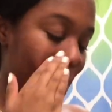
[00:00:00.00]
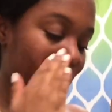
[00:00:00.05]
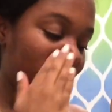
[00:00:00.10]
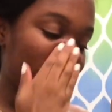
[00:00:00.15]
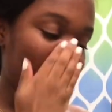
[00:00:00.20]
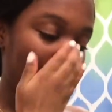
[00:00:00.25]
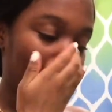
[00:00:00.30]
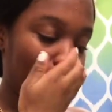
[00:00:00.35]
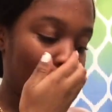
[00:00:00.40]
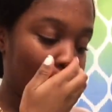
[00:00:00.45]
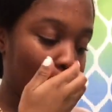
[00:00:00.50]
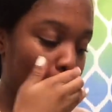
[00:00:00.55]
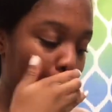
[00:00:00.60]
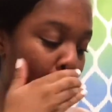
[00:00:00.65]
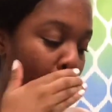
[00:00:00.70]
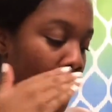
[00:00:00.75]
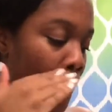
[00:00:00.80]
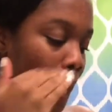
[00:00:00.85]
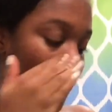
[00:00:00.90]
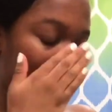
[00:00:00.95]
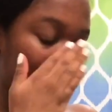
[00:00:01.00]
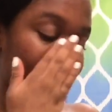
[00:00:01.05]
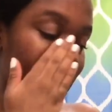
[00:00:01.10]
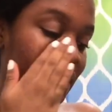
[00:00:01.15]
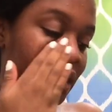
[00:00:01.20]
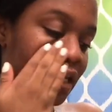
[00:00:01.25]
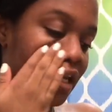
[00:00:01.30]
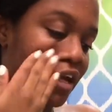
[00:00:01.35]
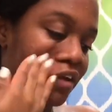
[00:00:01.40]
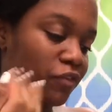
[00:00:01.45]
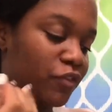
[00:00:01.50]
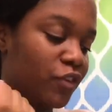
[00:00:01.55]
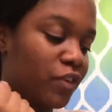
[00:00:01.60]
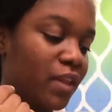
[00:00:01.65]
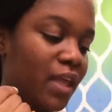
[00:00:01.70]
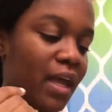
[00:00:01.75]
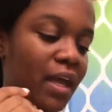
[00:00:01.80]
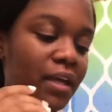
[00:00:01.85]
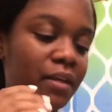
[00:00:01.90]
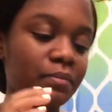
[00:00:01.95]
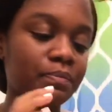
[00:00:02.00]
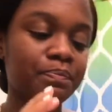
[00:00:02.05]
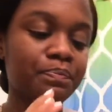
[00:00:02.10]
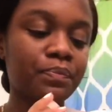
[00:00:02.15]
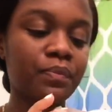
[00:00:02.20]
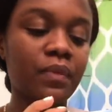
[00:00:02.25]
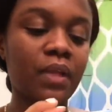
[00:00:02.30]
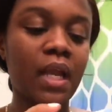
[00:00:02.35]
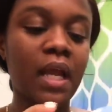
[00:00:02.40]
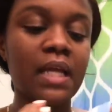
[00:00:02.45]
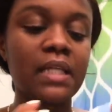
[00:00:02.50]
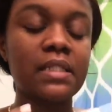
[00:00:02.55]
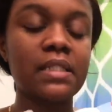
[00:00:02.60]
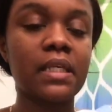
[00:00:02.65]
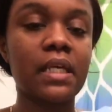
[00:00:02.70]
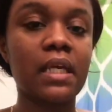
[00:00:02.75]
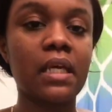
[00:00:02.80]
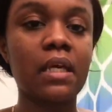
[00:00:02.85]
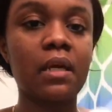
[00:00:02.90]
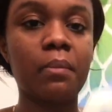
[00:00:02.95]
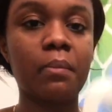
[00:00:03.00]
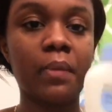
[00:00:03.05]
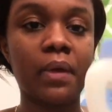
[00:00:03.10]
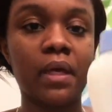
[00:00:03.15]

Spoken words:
But yeah, and then after that, I take